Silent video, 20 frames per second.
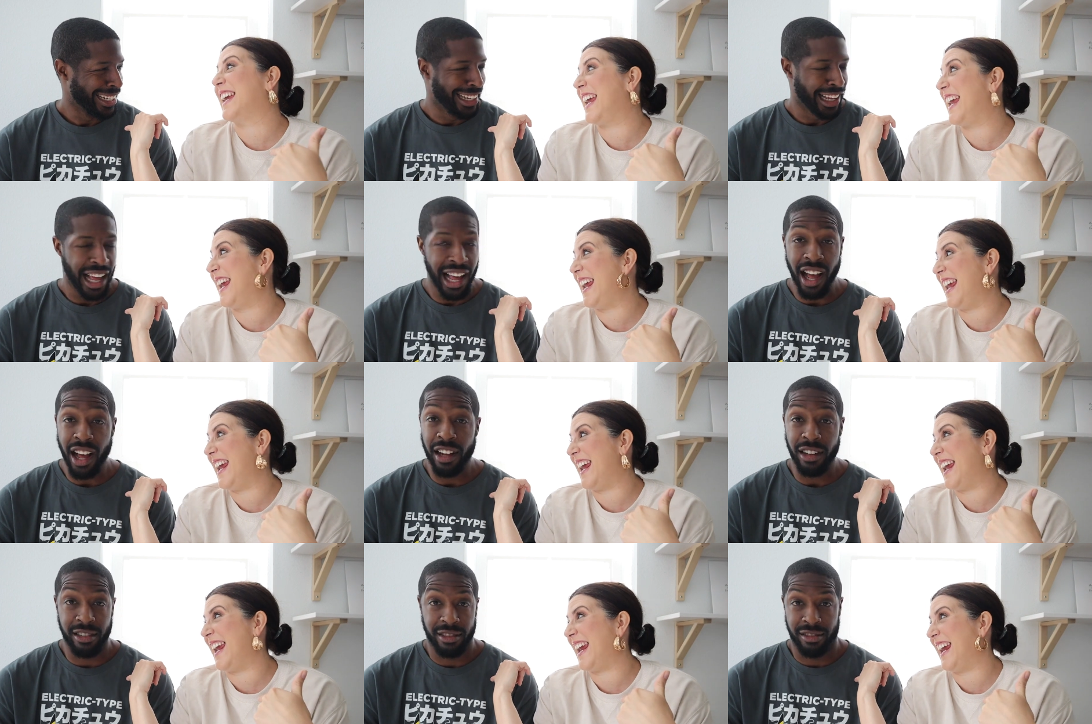Speaker 1: king
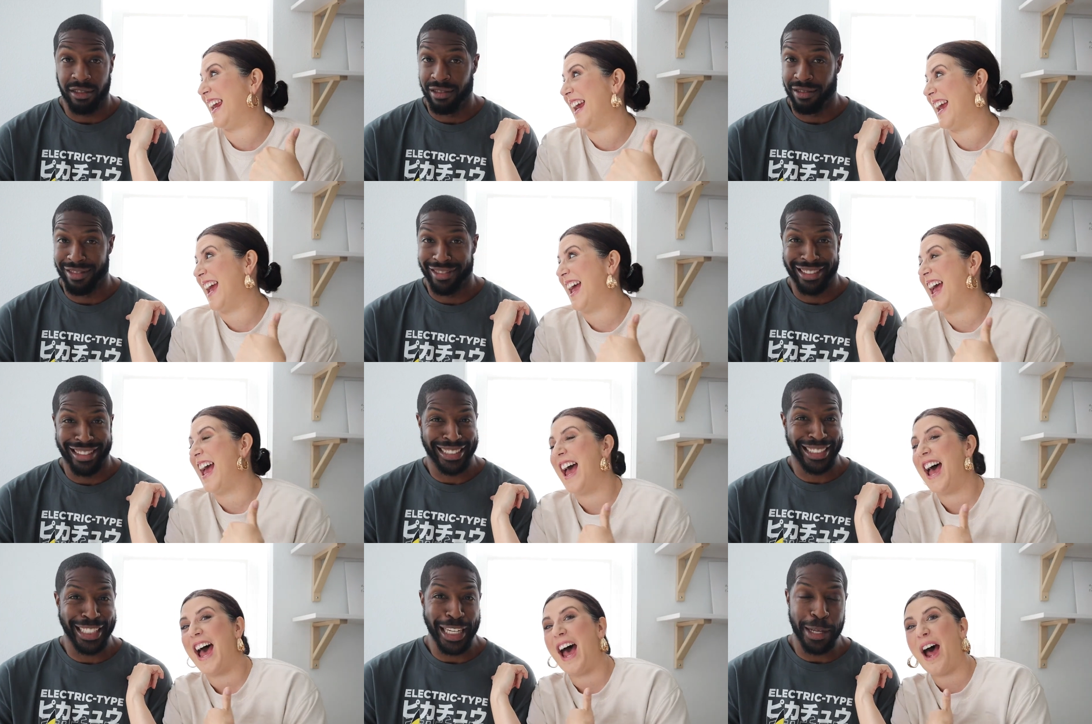of
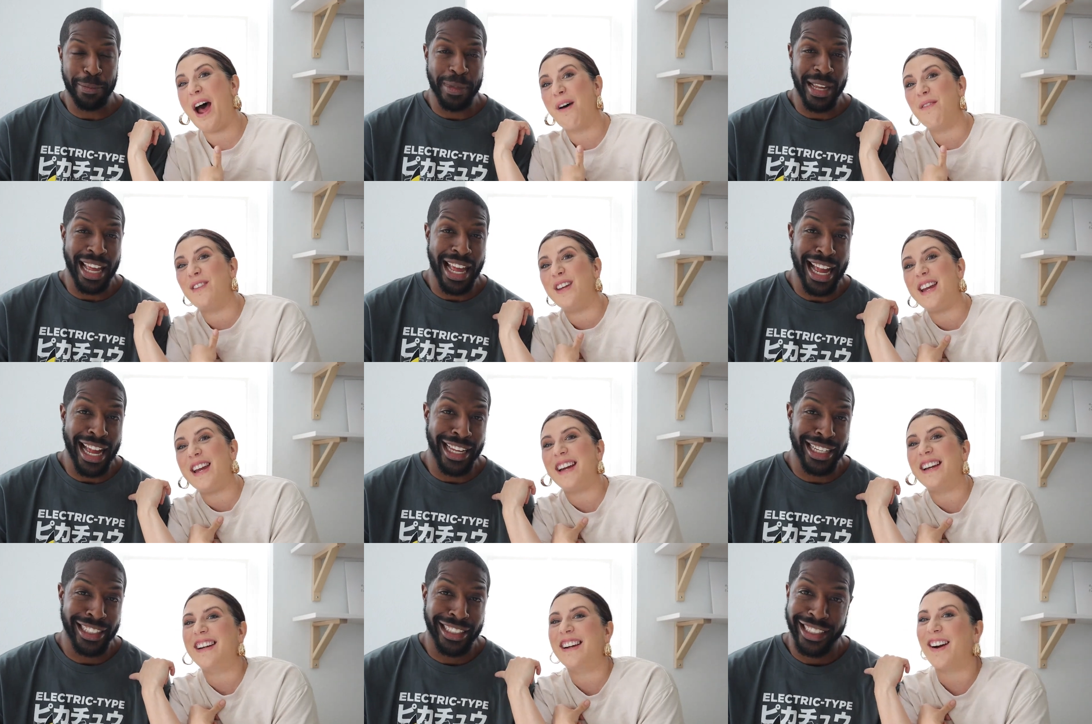
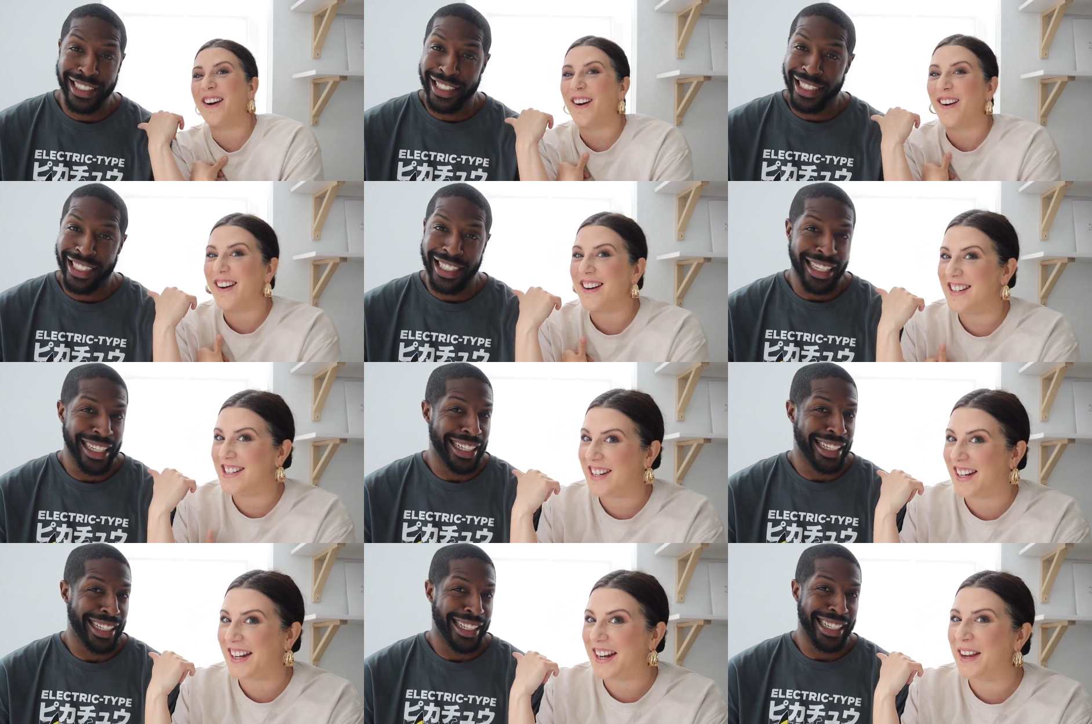
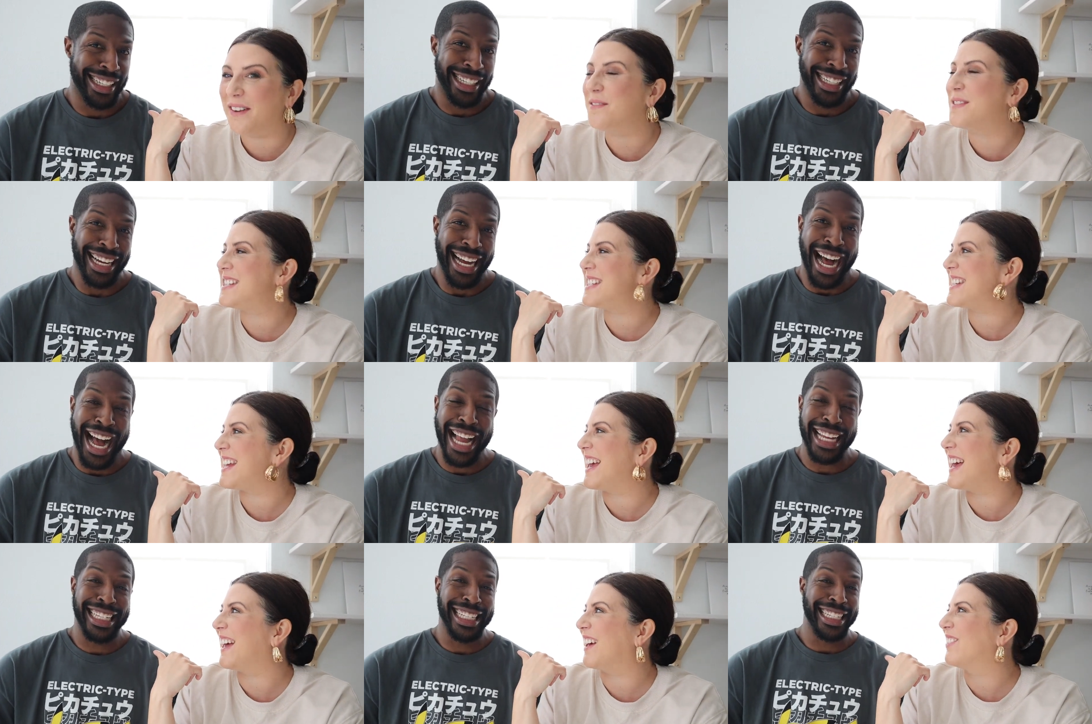encouraging himself.
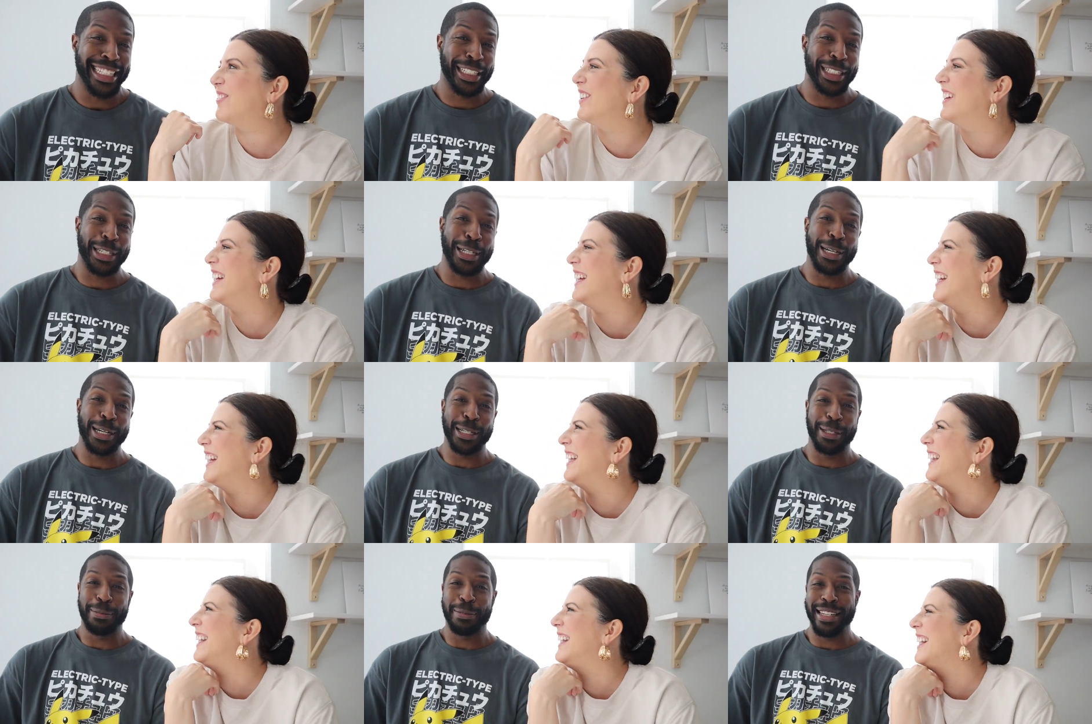I could
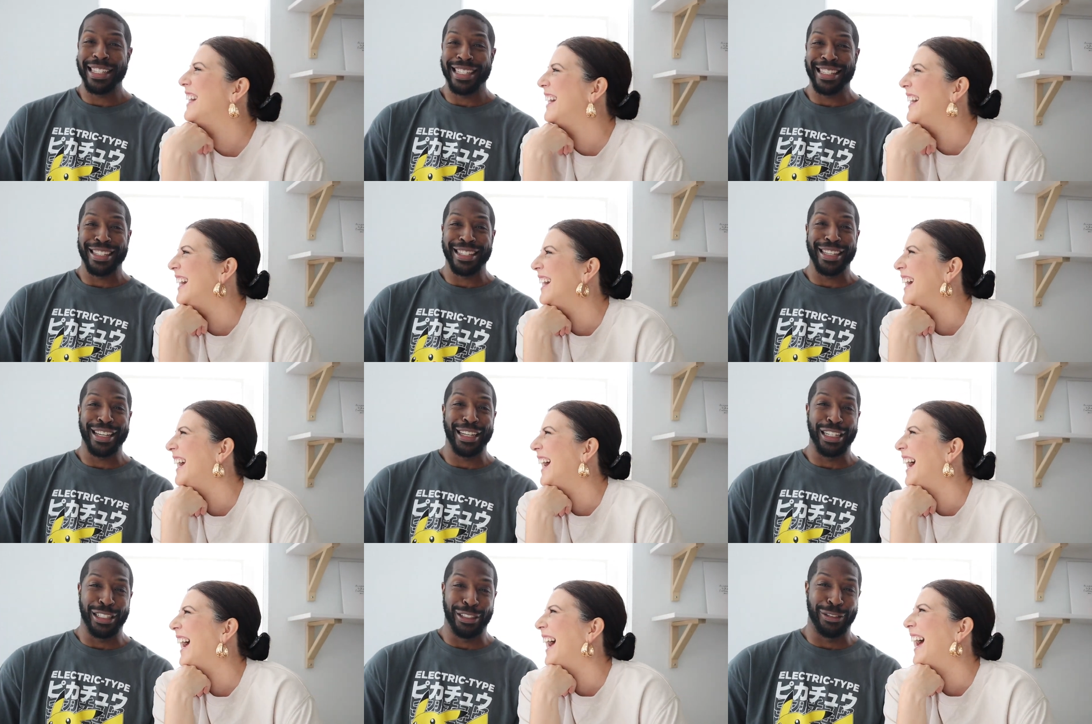encourage
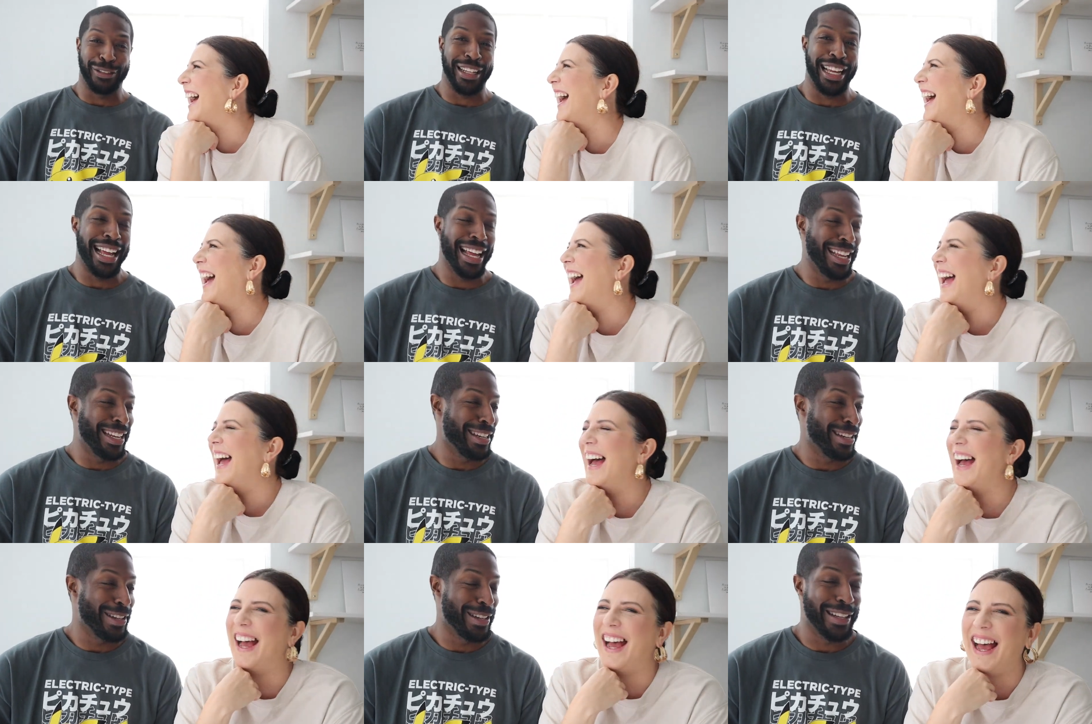myself
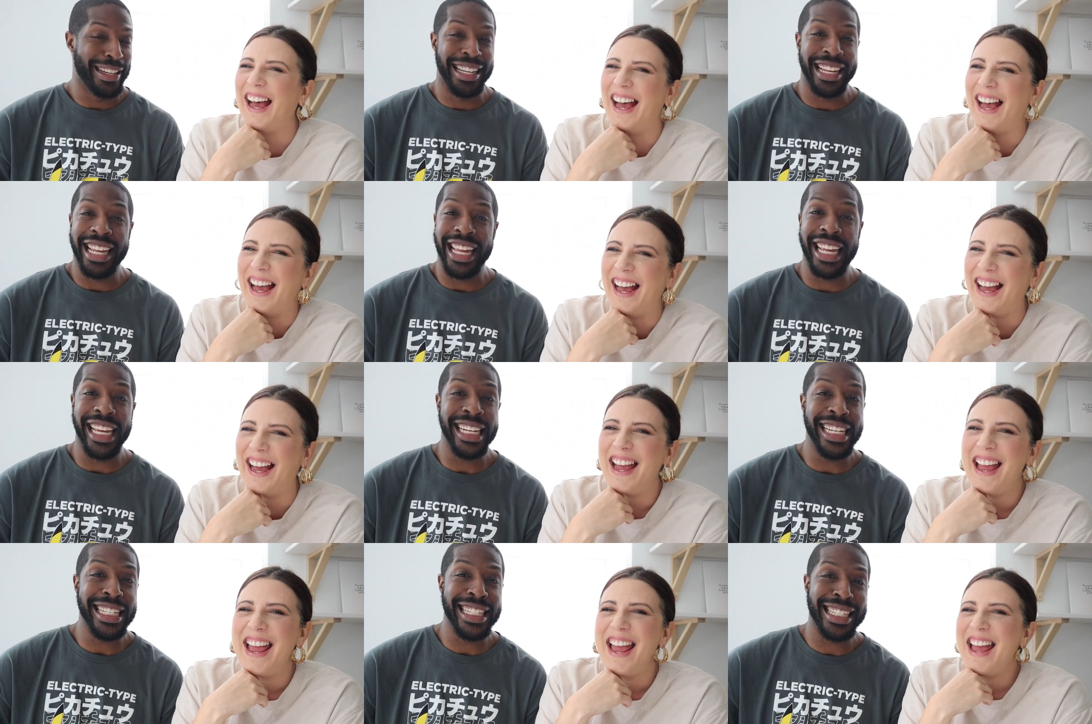at
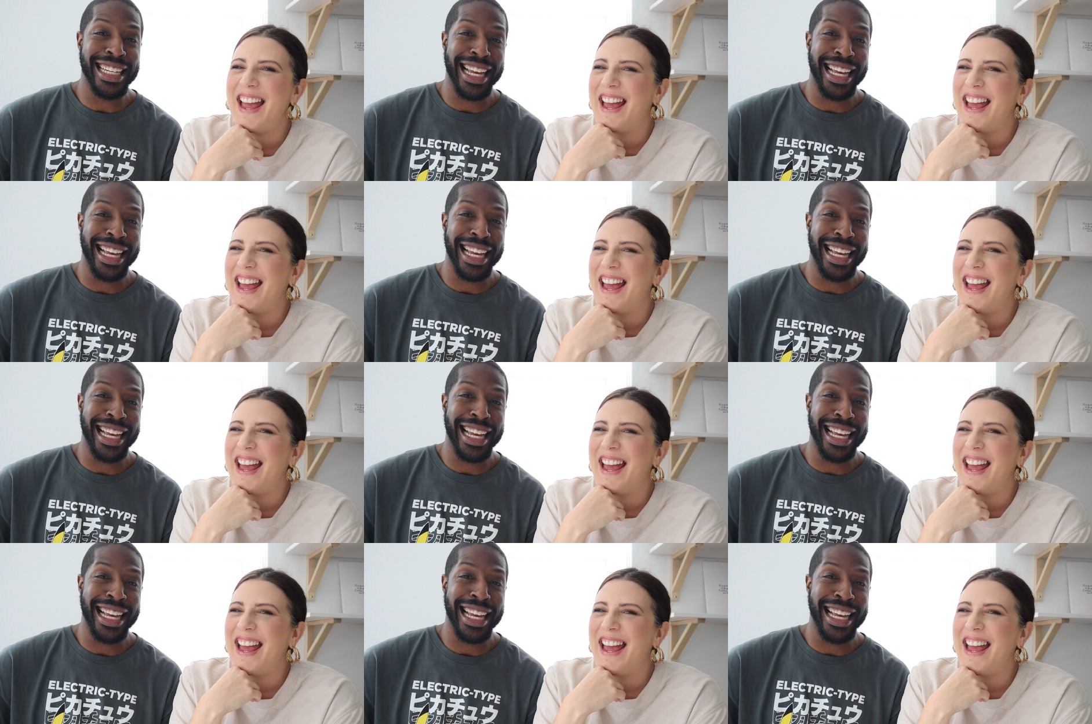any